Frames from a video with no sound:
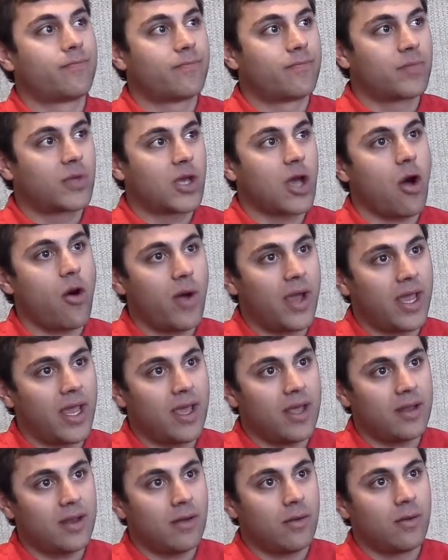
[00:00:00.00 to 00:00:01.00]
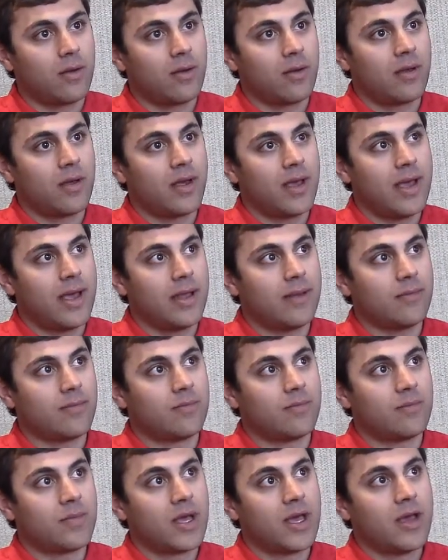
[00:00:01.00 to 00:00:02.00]
going in
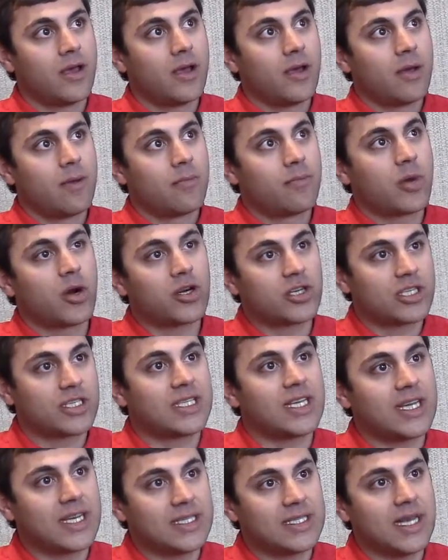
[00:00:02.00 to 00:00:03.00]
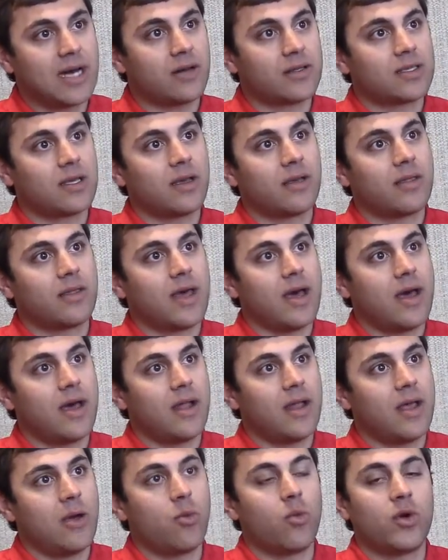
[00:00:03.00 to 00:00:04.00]
and purchasing a Delta
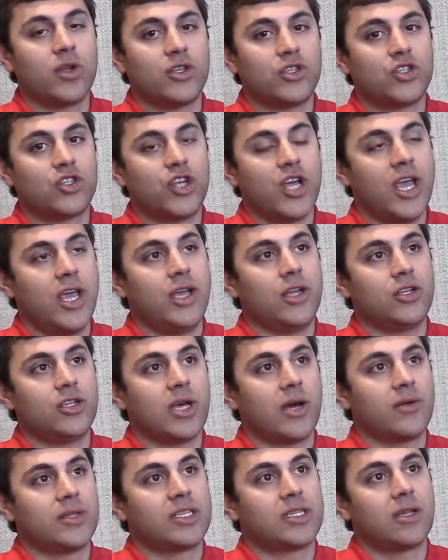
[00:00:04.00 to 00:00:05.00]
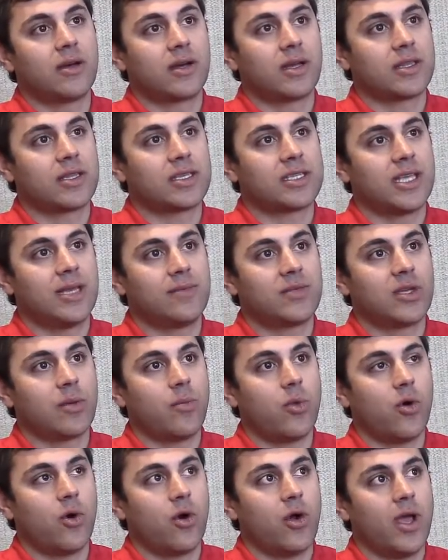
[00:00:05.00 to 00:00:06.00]
that it wouldn't change. I would still get the same
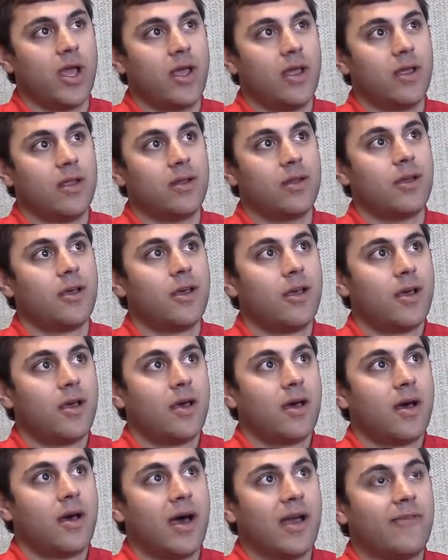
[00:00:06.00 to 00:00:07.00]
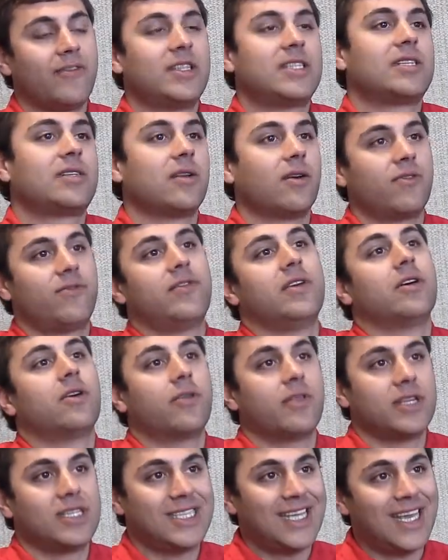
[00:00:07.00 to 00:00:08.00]
support, and I'd still feel
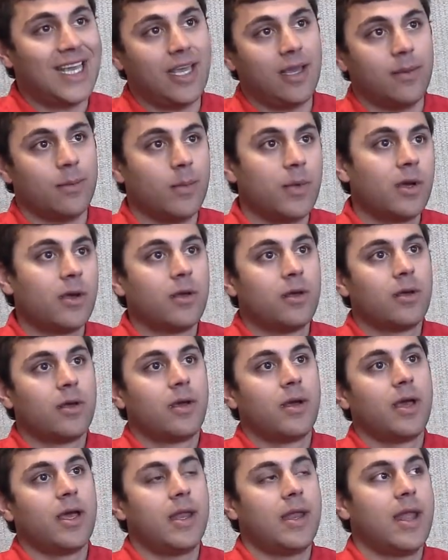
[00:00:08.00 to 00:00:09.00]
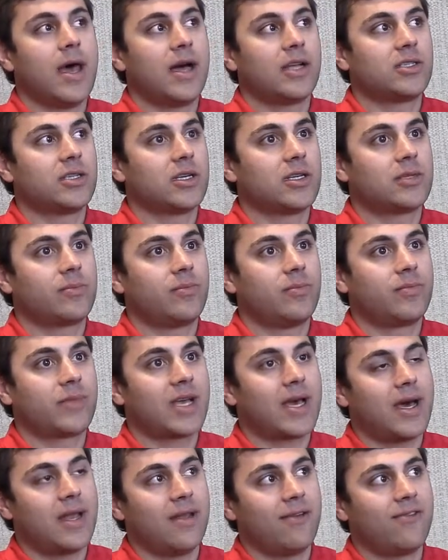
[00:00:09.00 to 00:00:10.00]
the team and not just
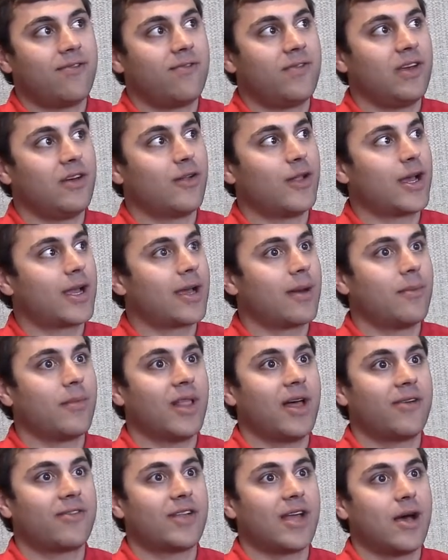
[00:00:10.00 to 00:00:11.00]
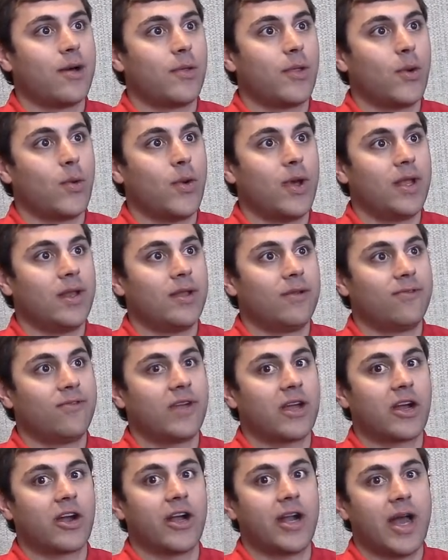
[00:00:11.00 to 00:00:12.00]
kind of feel like I'm left out in the wind and
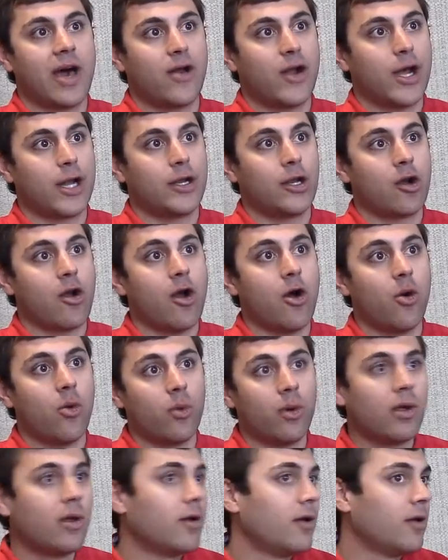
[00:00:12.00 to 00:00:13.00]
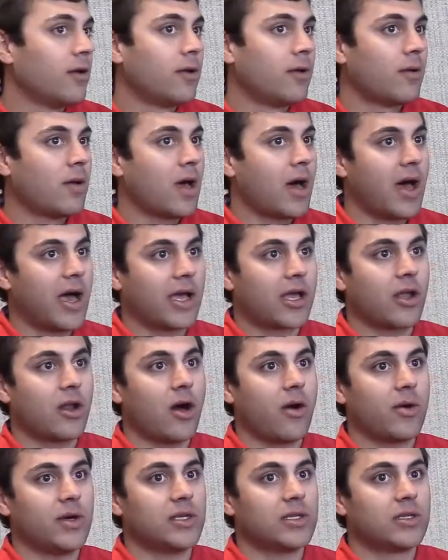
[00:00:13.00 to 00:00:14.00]
figure it out on your own. I could
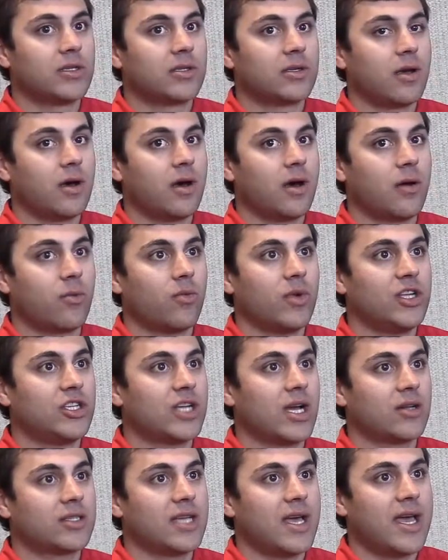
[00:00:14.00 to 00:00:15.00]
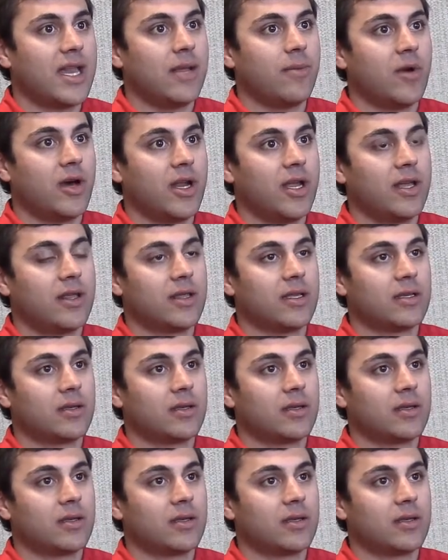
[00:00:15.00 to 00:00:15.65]
always reach out to anybody in